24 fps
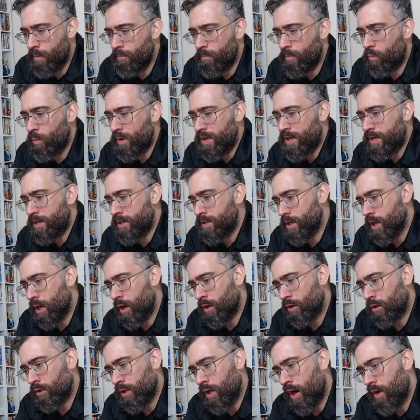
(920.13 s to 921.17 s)
We are
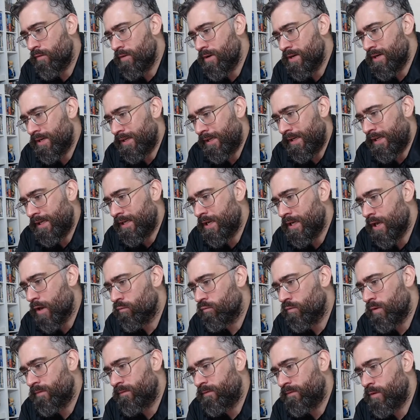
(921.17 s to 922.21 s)
currently
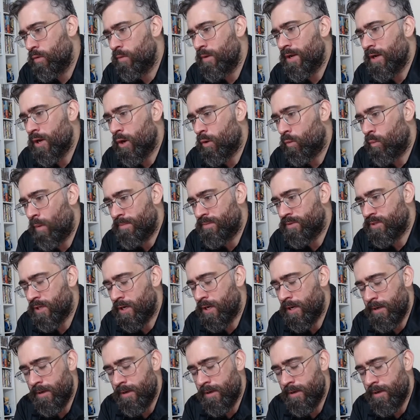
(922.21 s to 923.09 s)
reviewing our website.